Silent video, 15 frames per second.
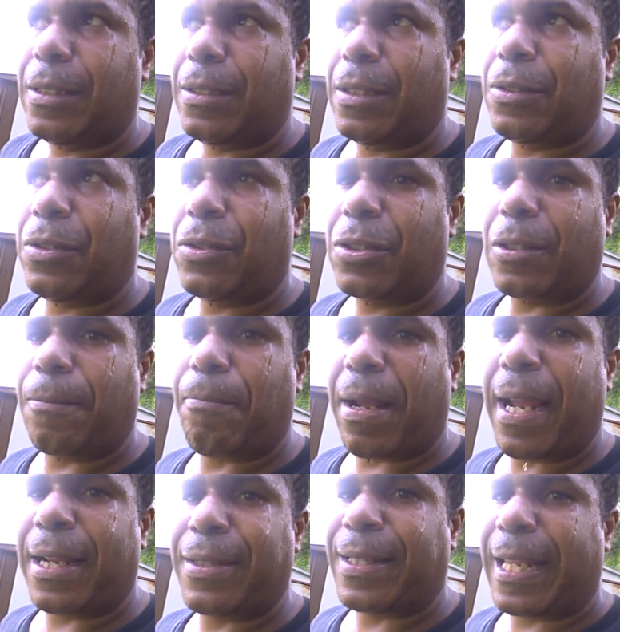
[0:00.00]
you used to
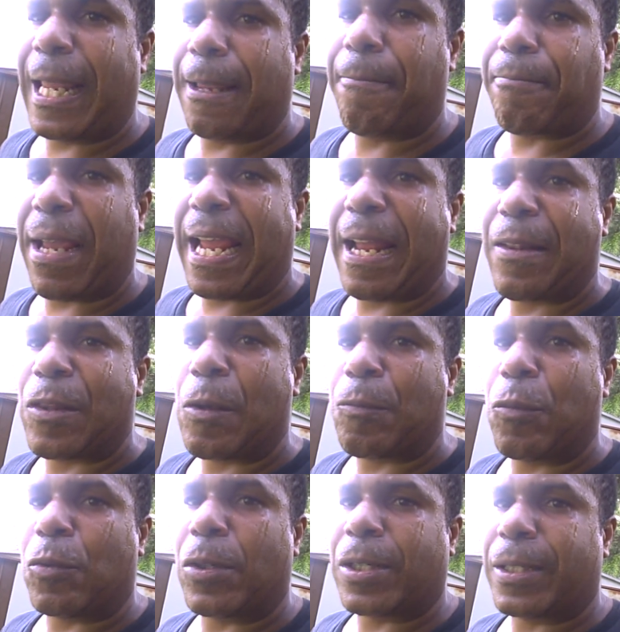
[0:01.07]
buy, you can't buy it no
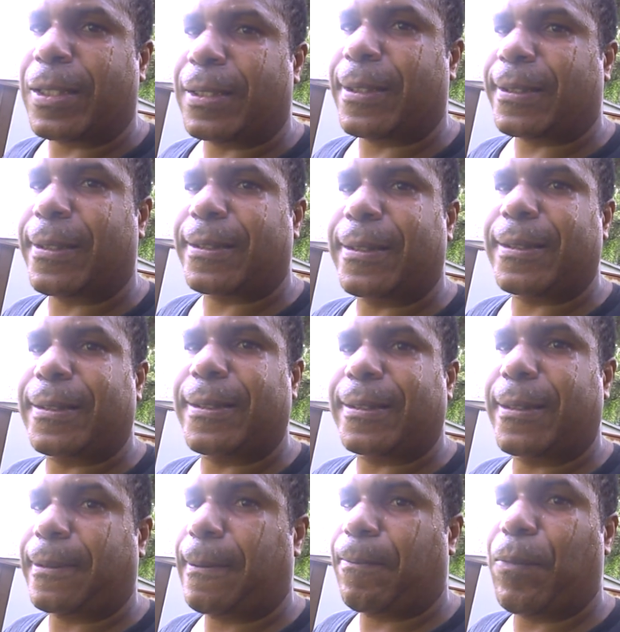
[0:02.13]
more, cause
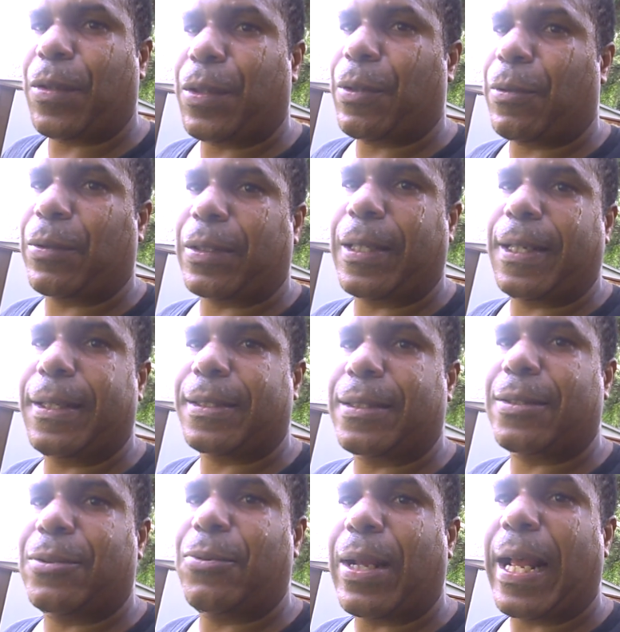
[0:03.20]
you know, things
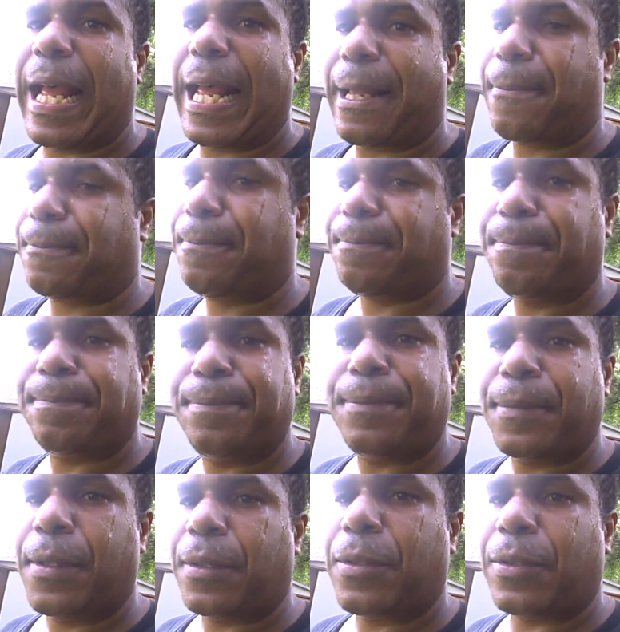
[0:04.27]
is too high.
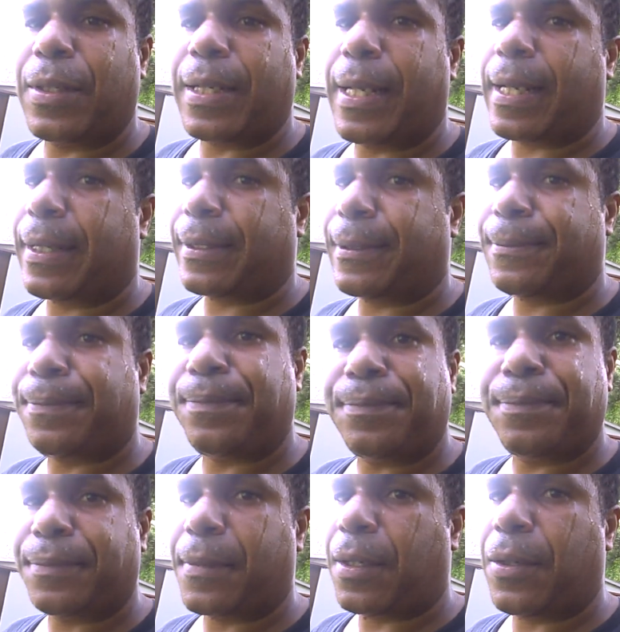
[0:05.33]
So you gotta
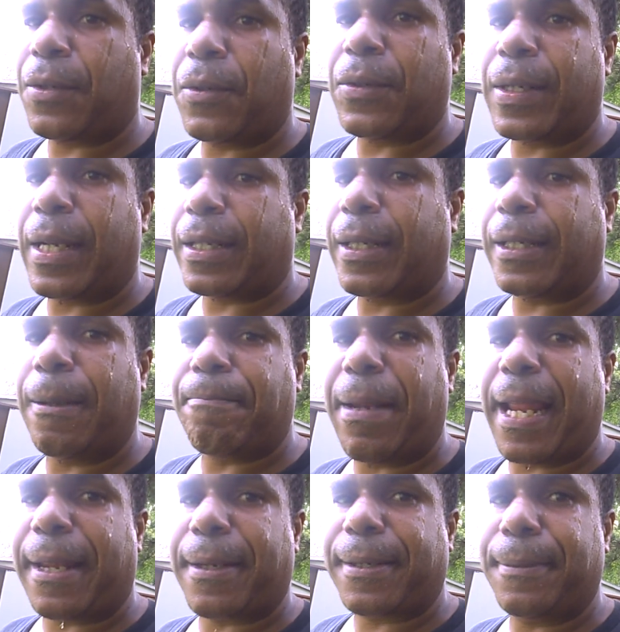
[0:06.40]
cut
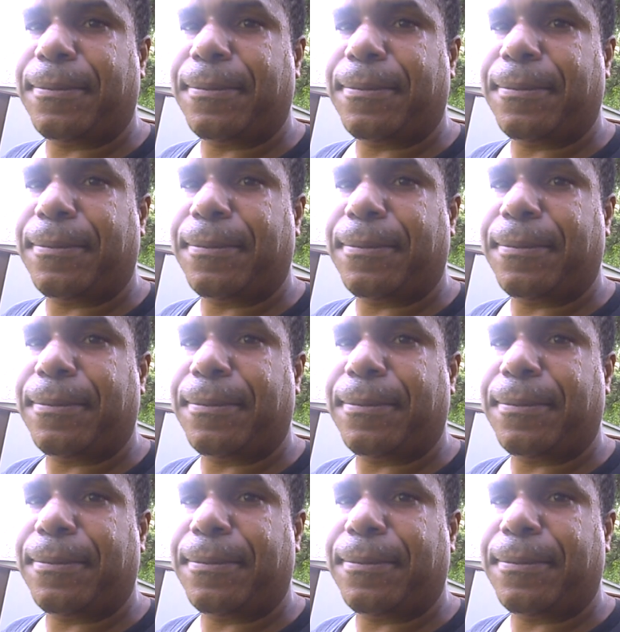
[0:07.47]
back,